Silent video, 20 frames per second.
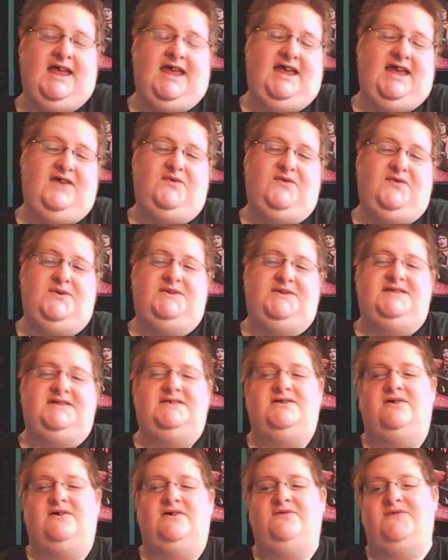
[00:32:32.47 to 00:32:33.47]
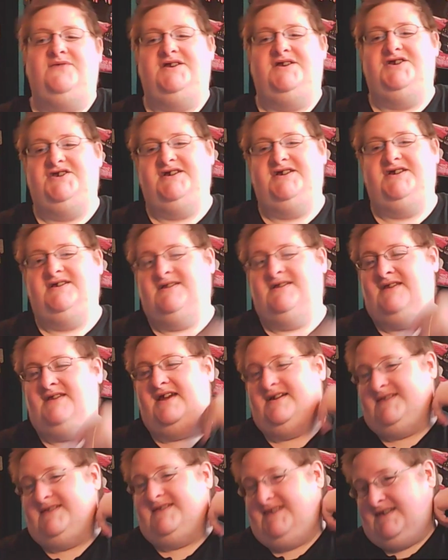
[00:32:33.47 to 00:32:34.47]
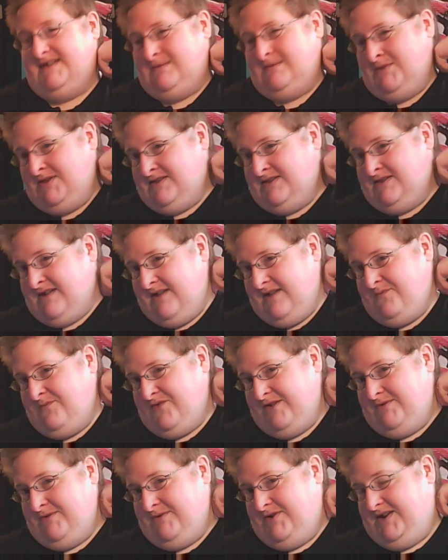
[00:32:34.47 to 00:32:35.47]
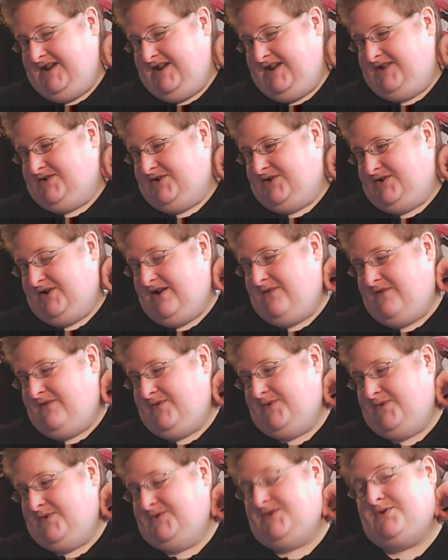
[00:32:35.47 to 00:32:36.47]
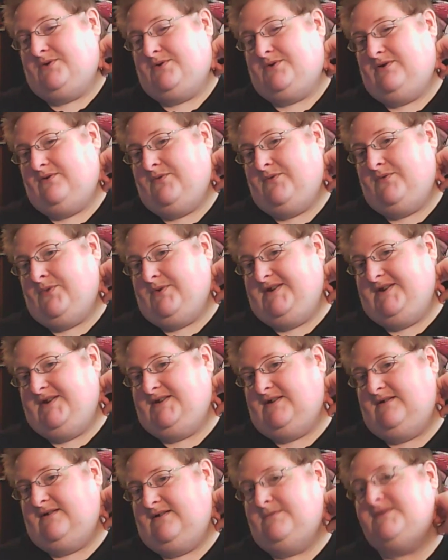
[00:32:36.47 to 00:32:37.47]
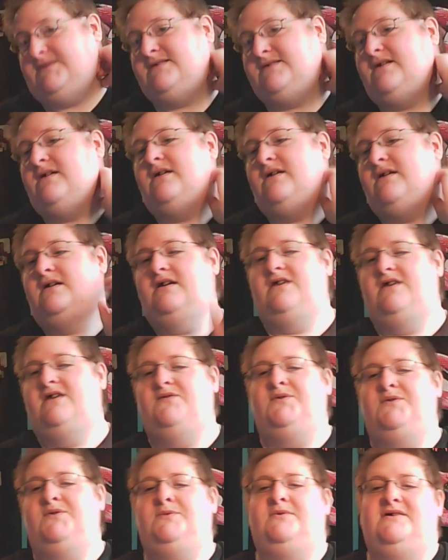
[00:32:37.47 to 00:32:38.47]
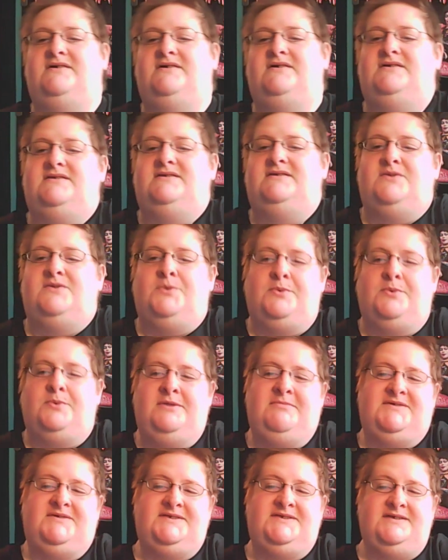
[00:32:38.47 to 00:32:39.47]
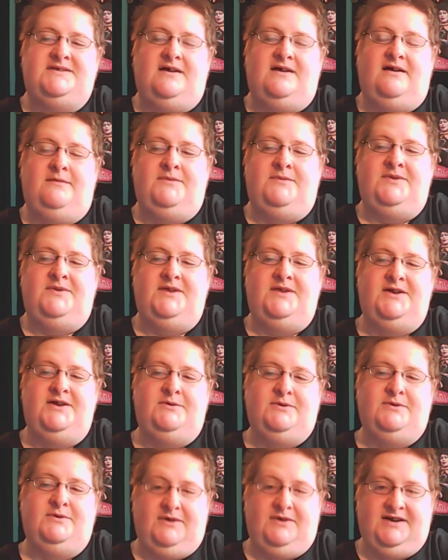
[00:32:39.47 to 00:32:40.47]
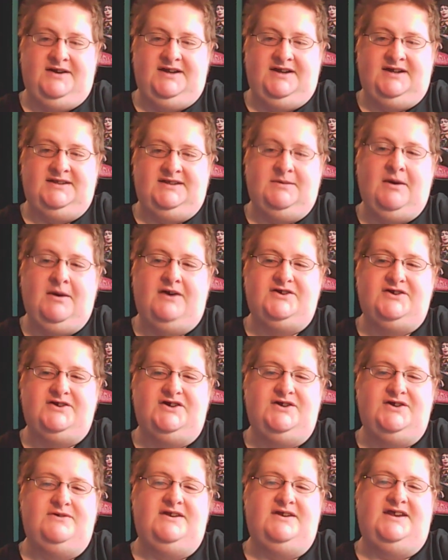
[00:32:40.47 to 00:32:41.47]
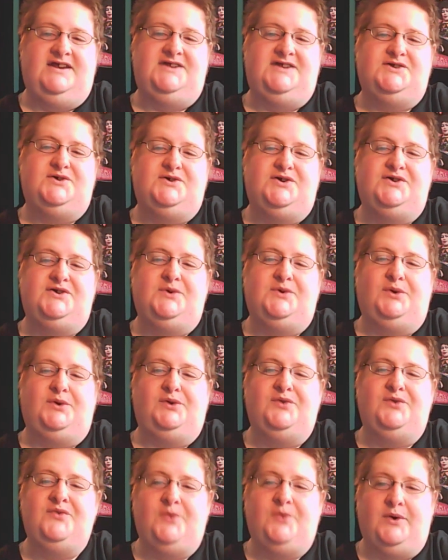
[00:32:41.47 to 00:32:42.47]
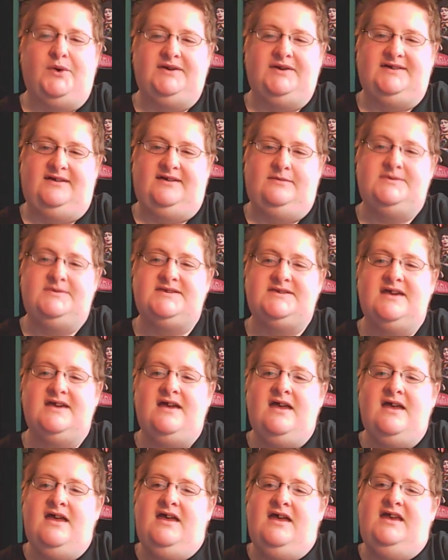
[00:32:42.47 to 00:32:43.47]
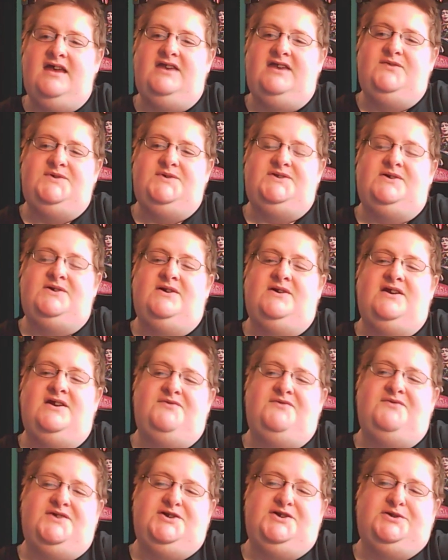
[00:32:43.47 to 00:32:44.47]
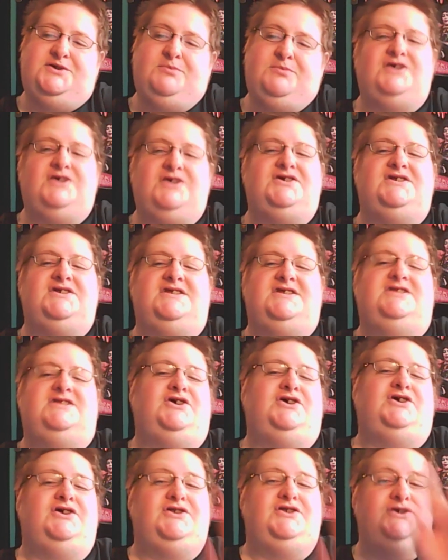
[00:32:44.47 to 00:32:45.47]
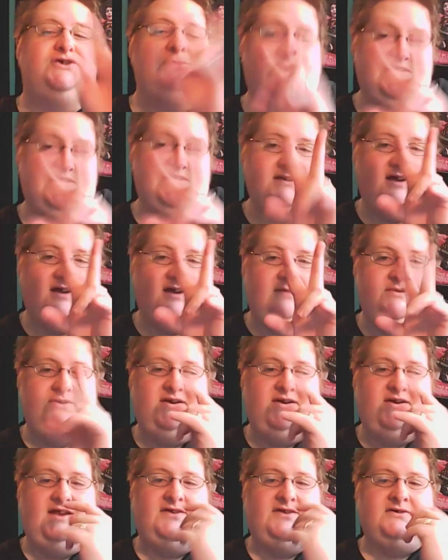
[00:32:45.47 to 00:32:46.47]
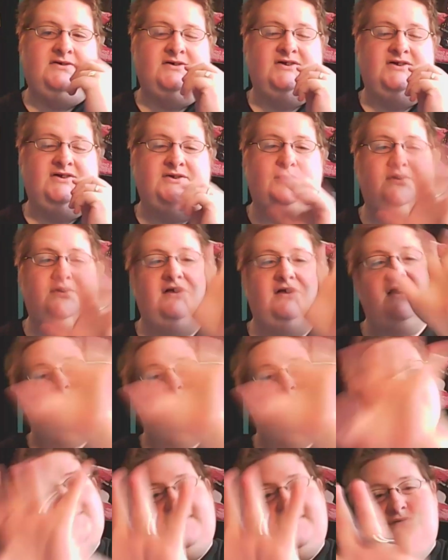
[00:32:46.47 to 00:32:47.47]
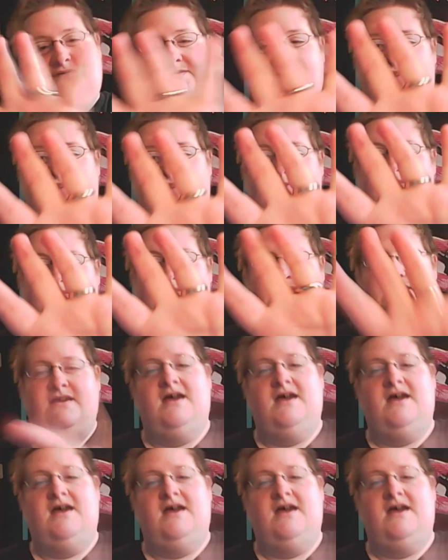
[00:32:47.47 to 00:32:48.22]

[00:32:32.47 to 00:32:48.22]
If you did start and finish it in like a 6-month time frame, you can enter your FOs total of 3 times. If it was 3 months time that you were working on the project, you can enter a total of 4 times. And if you started and finished the project in 2 months time, you can enter it a total of 5 times.